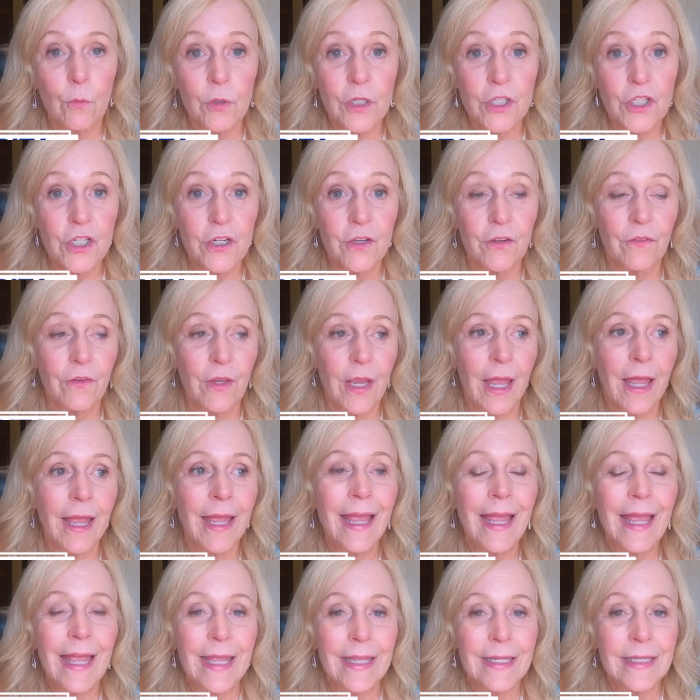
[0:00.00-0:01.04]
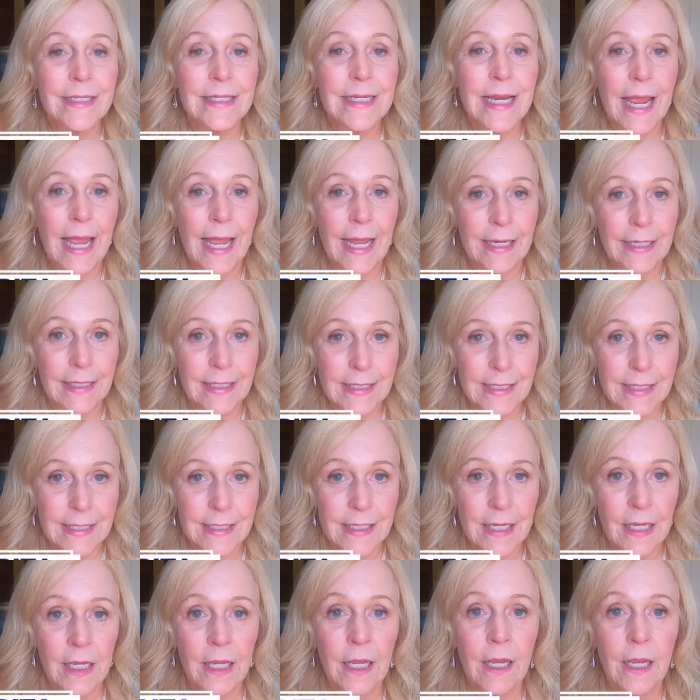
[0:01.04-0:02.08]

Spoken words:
which is a head tax.